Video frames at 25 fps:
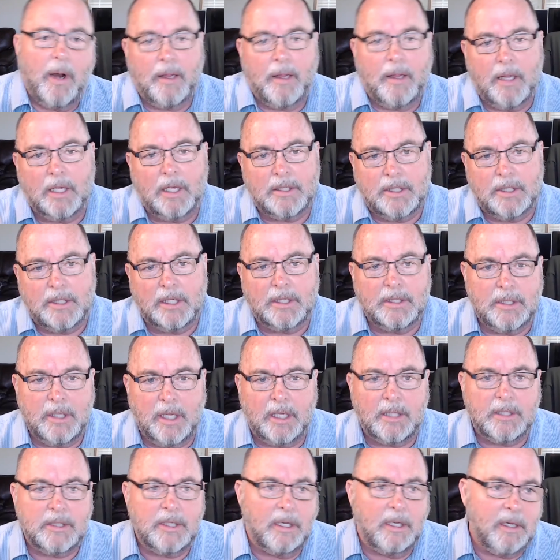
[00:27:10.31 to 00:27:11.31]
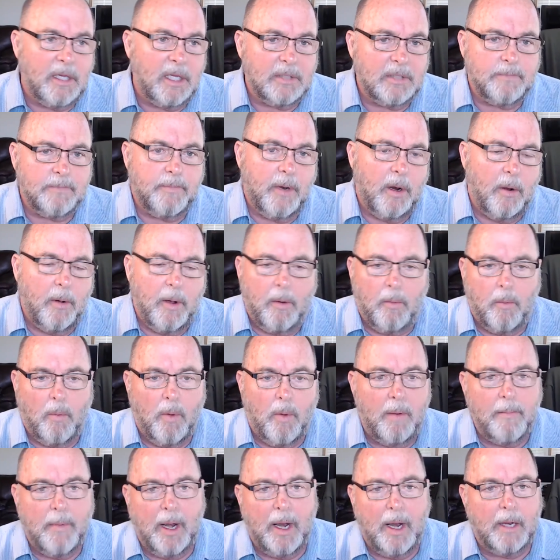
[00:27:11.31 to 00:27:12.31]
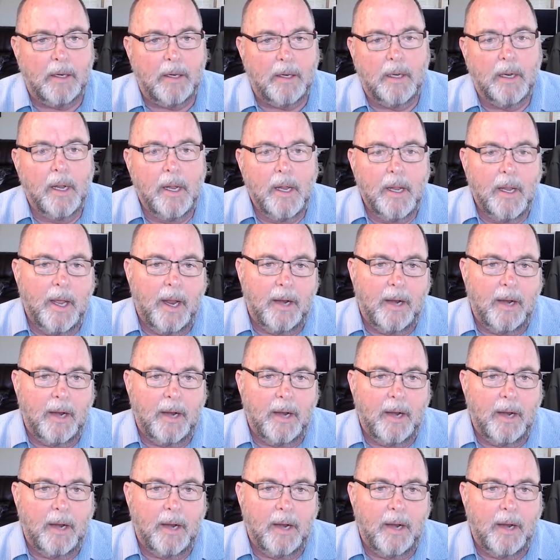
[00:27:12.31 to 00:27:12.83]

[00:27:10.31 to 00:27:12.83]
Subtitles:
It had this, this, and this. At this, at 1 minute and